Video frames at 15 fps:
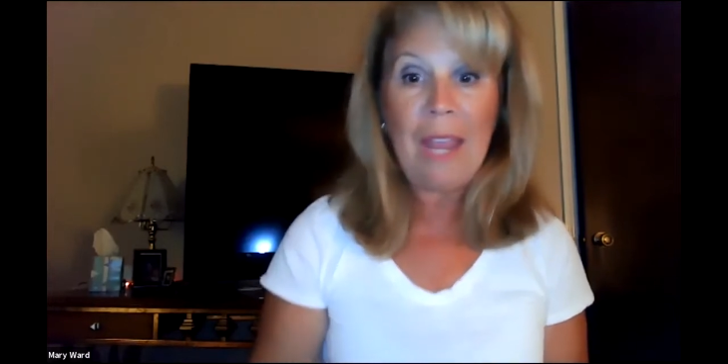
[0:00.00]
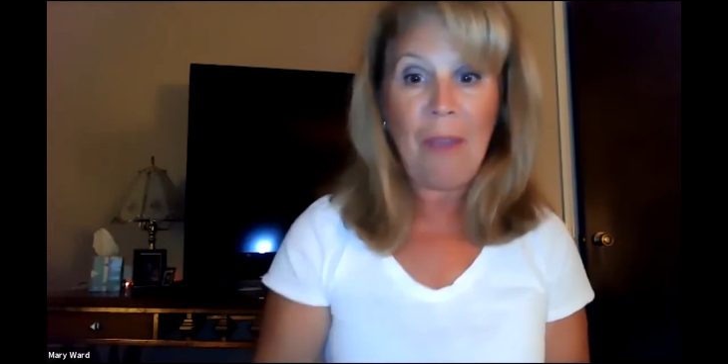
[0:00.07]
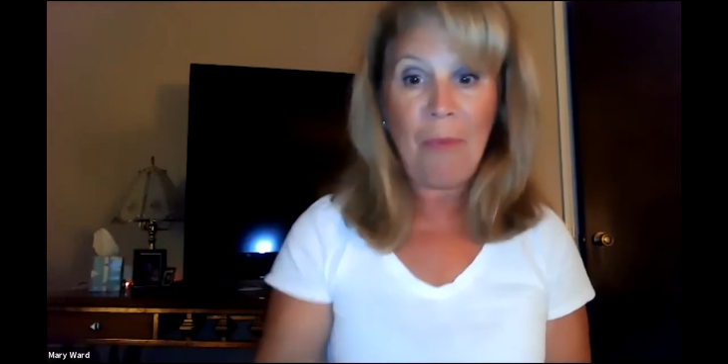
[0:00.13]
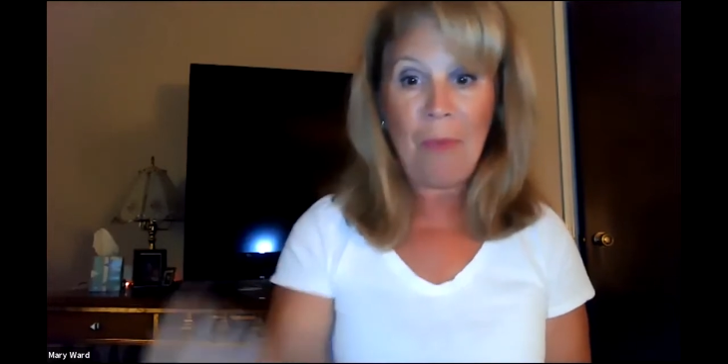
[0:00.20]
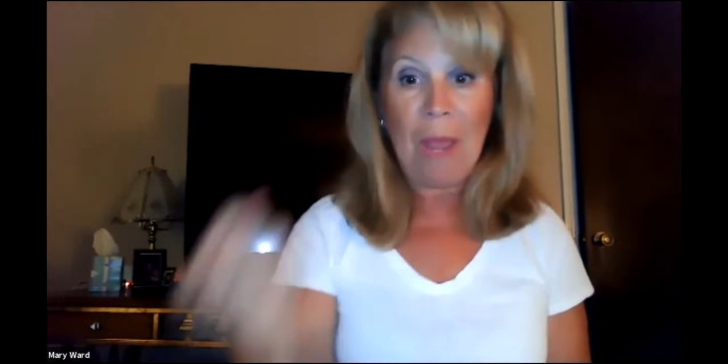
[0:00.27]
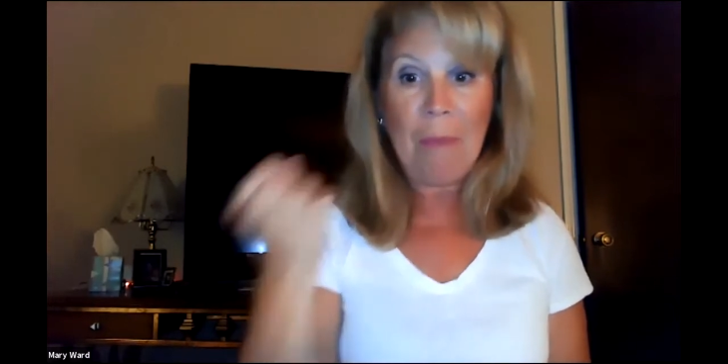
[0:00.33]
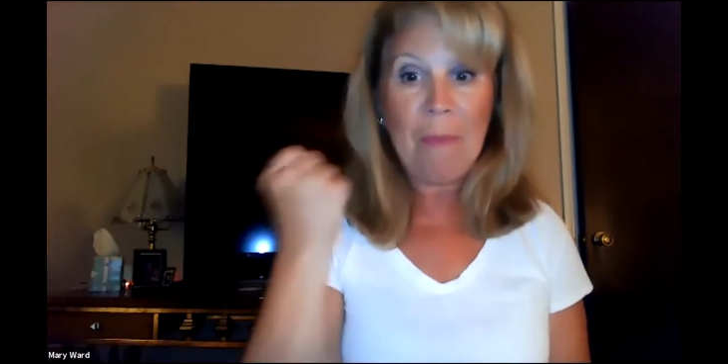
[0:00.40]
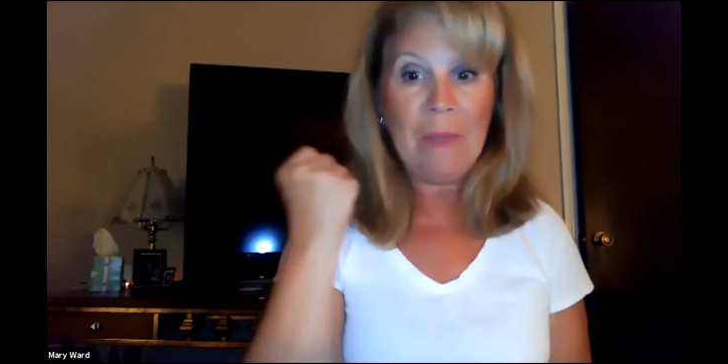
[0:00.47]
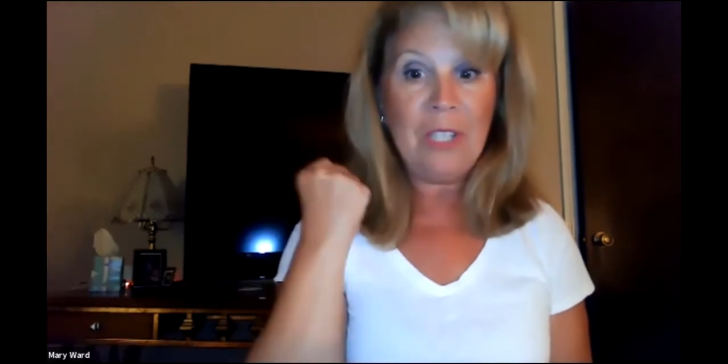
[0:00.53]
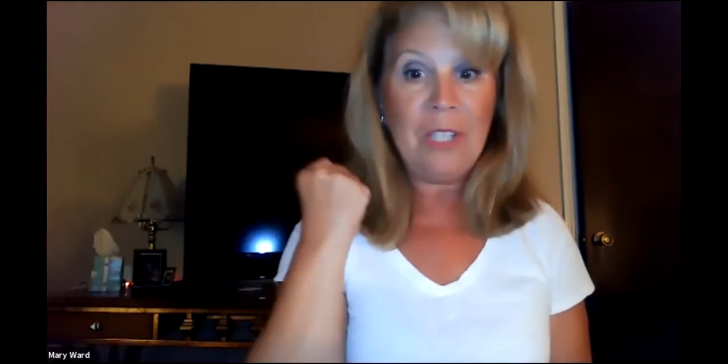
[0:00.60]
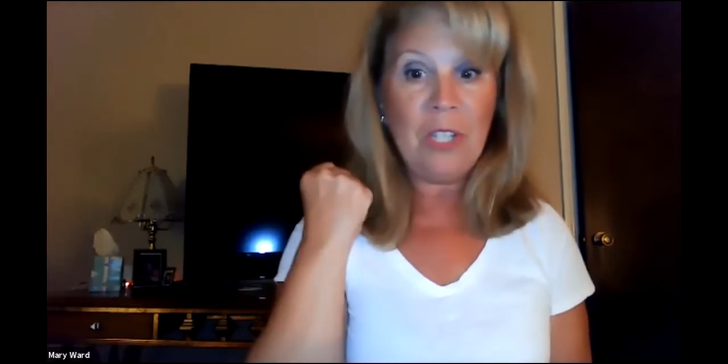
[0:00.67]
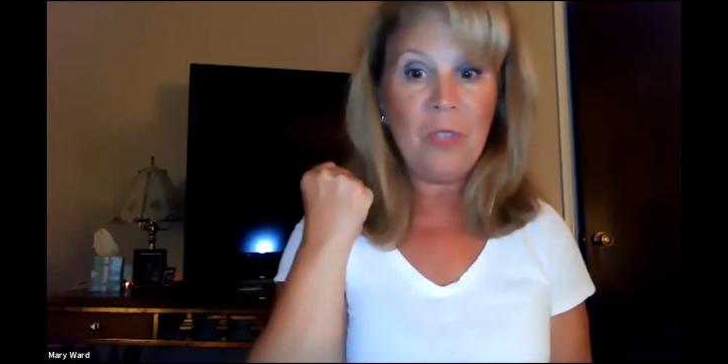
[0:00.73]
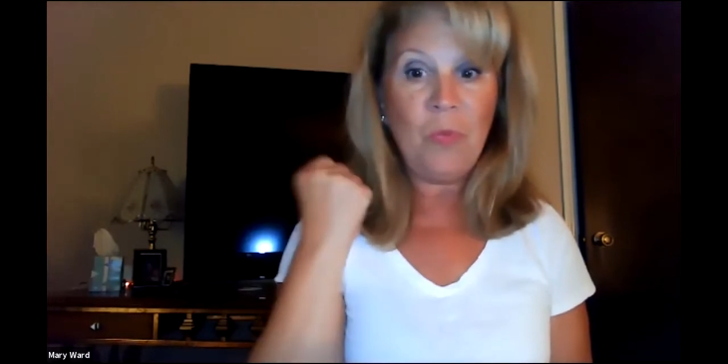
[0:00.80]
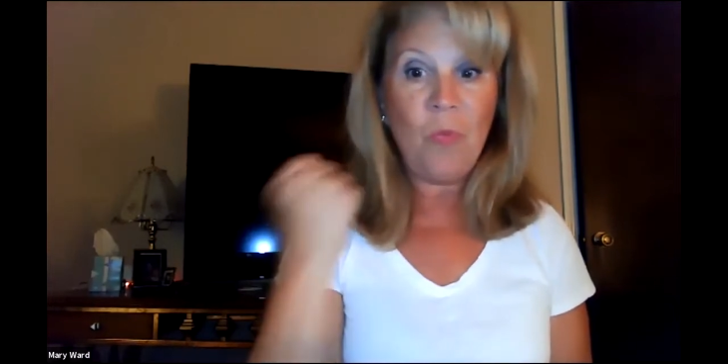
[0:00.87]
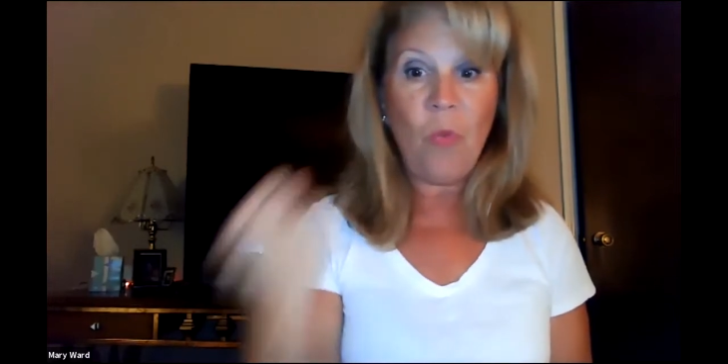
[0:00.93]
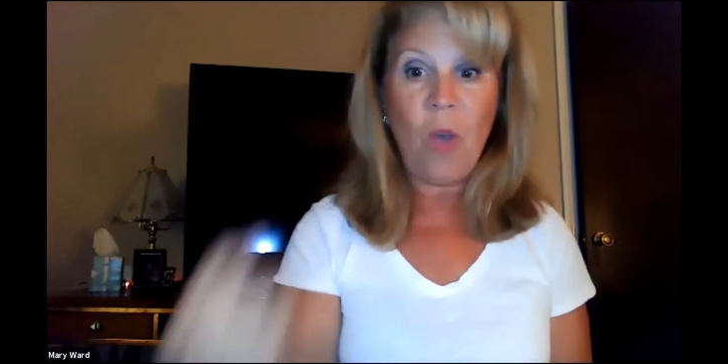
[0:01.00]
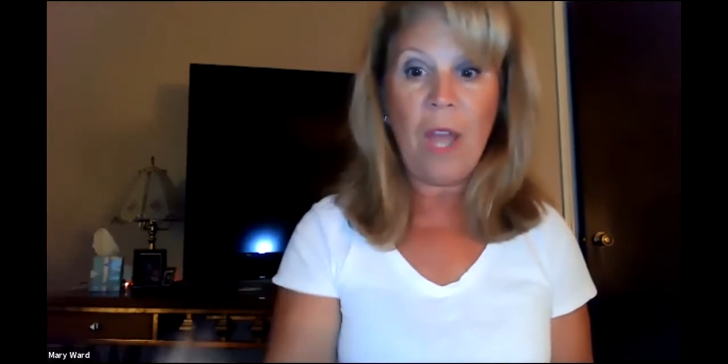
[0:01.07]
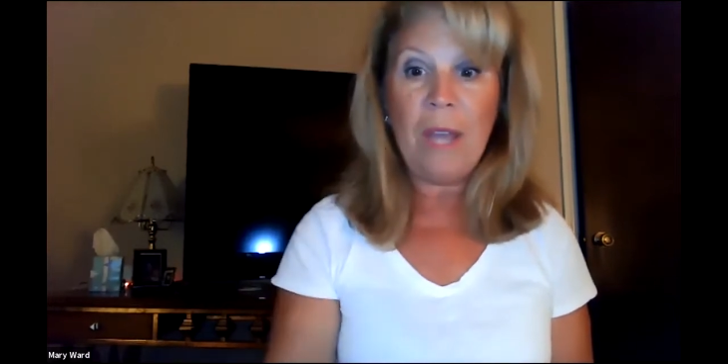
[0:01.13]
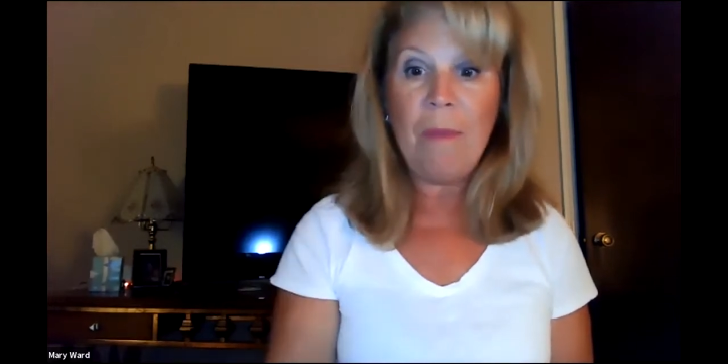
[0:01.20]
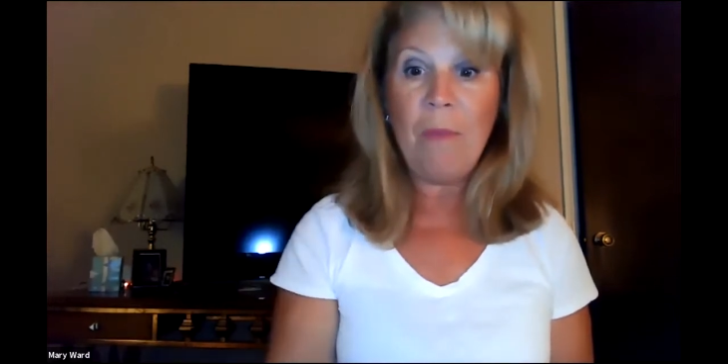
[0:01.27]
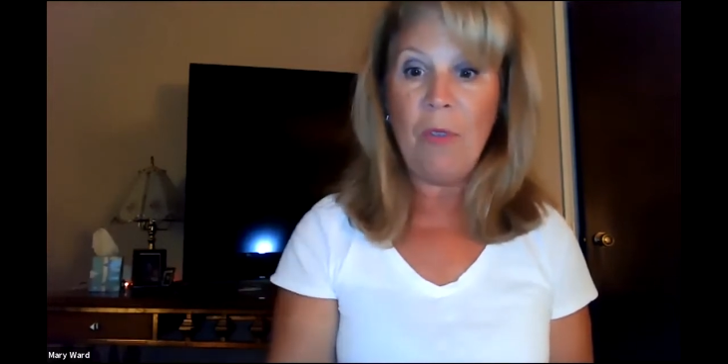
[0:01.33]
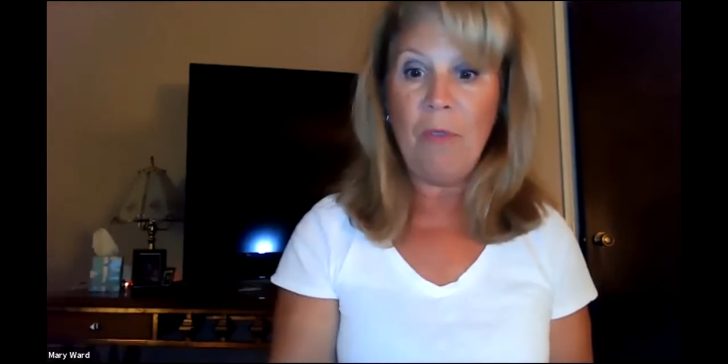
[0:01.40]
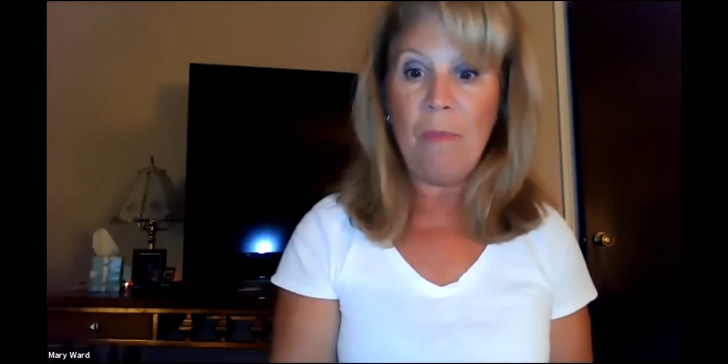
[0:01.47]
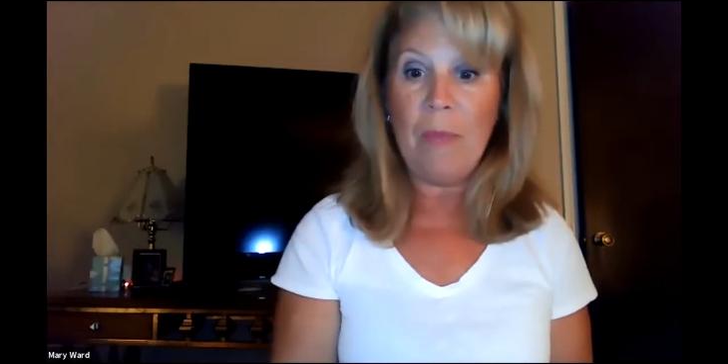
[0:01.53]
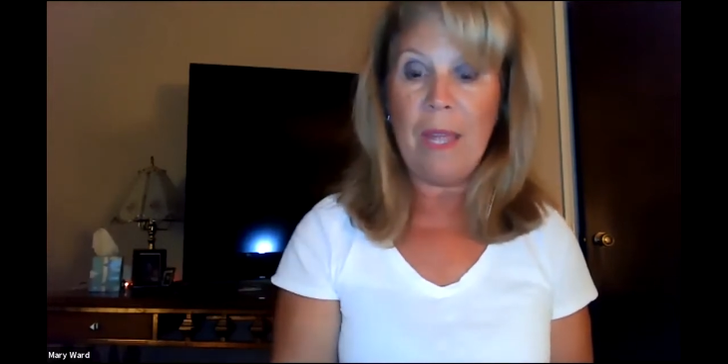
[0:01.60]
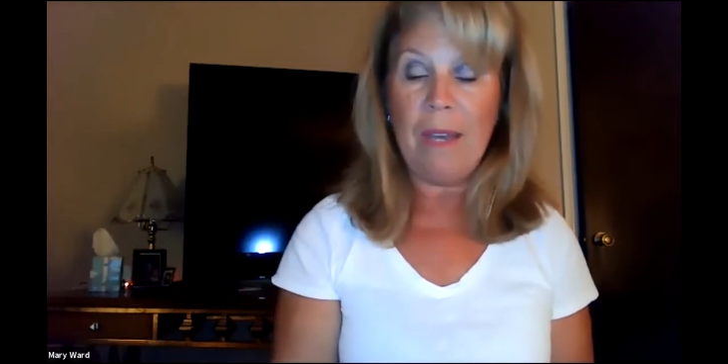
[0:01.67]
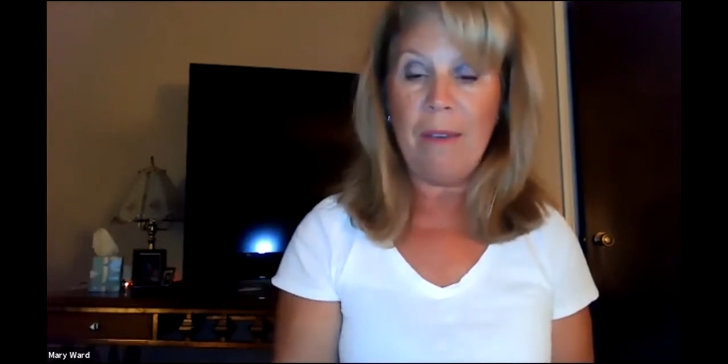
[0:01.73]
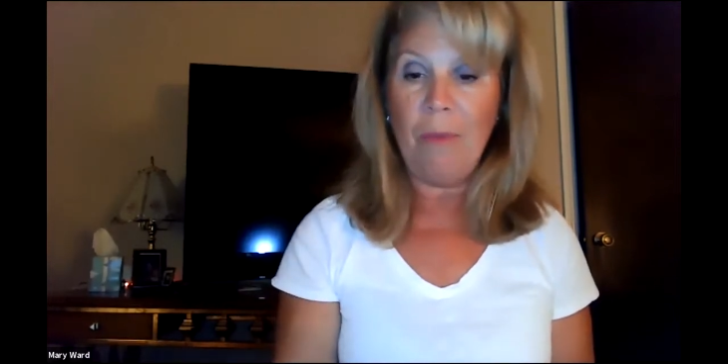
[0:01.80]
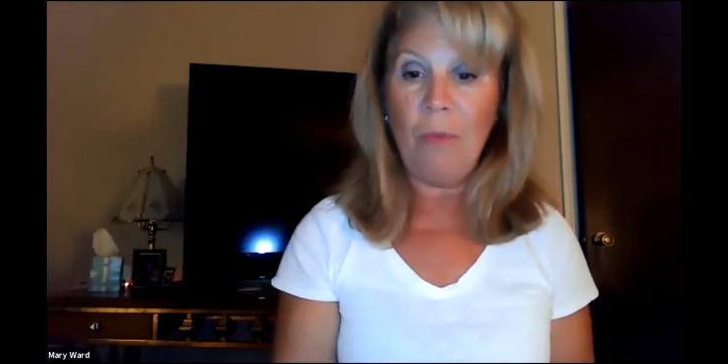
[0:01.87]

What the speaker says: a rep is just one movement,